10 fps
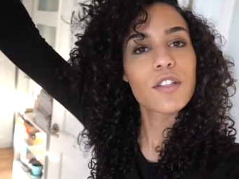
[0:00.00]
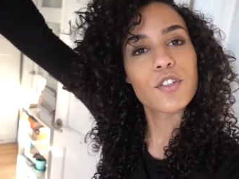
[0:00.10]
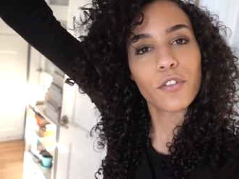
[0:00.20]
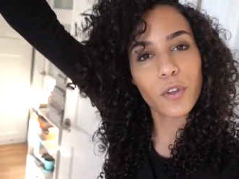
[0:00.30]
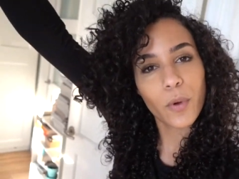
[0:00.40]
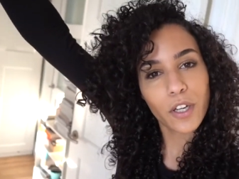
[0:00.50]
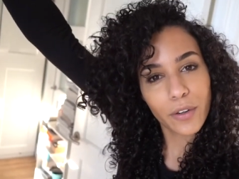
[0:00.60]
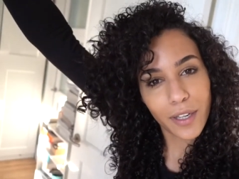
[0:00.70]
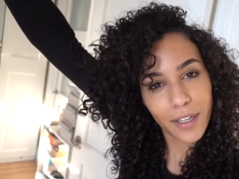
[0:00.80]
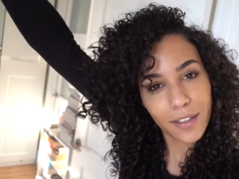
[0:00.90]
So if you're
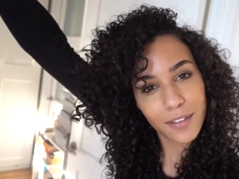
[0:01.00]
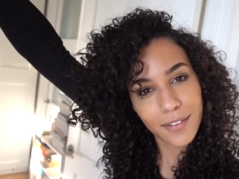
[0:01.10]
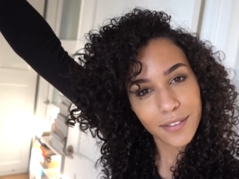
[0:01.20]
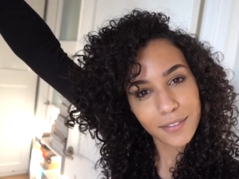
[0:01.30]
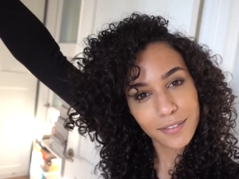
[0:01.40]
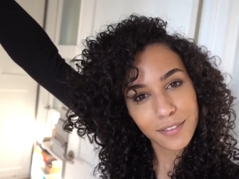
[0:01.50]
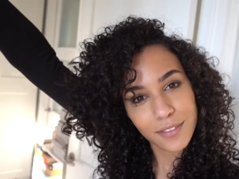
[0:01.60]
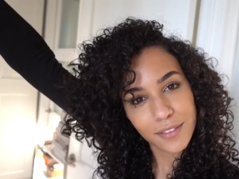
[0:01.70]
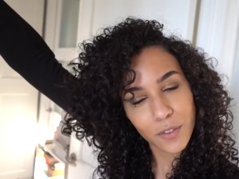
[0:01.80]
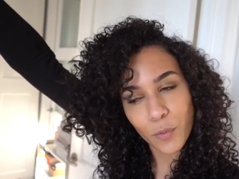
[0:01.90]
wondering
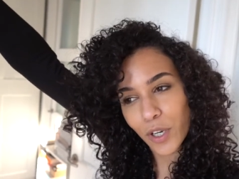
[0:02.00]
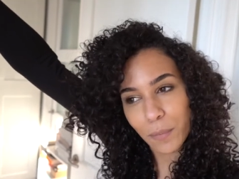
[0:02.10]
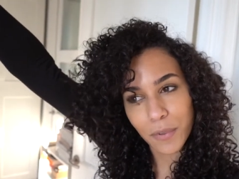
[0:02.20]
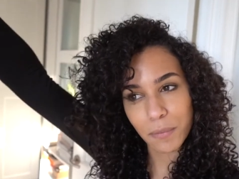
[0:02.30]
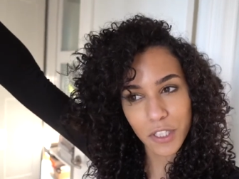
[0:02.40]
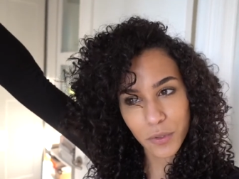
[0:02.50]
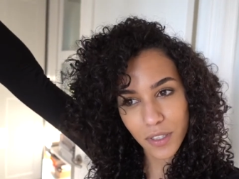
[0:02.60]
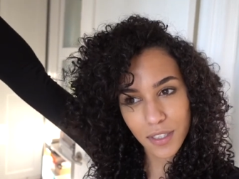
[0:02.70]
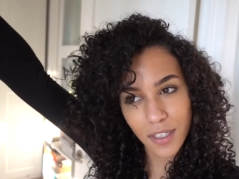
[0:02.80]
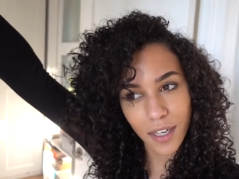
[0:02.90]
what I'm gonna be
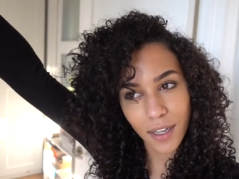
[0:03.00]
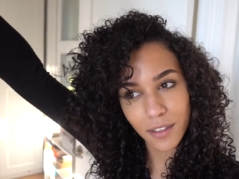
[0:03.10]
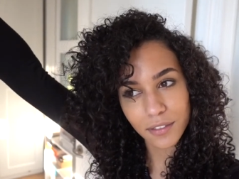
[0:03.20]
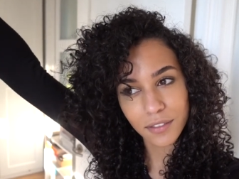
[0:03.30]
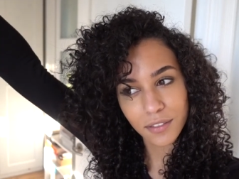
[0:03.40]
doing today,